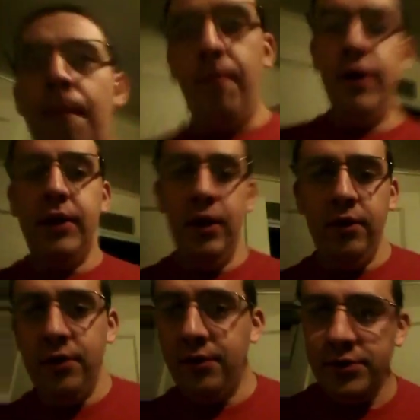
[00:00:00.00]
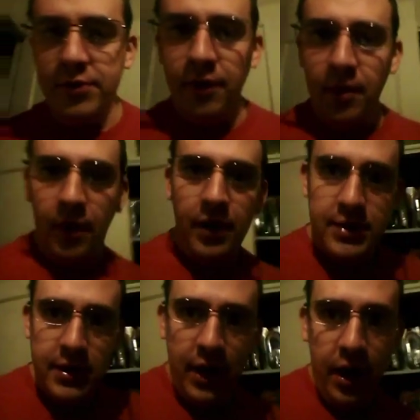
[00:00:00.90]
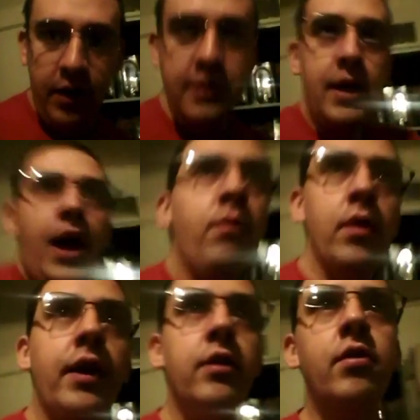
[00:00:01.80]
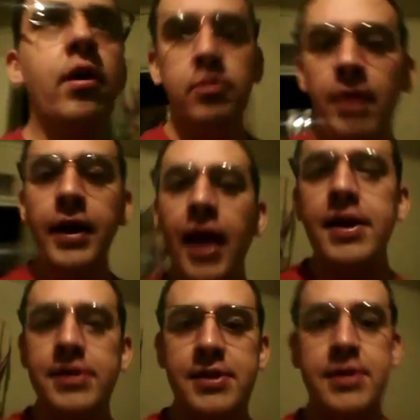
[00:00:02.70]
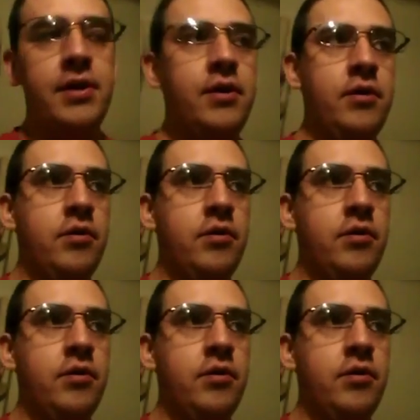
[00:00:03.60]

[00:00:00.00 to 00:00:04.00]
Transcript: breaking news from Austin Aries. And I would like to talk to my guests.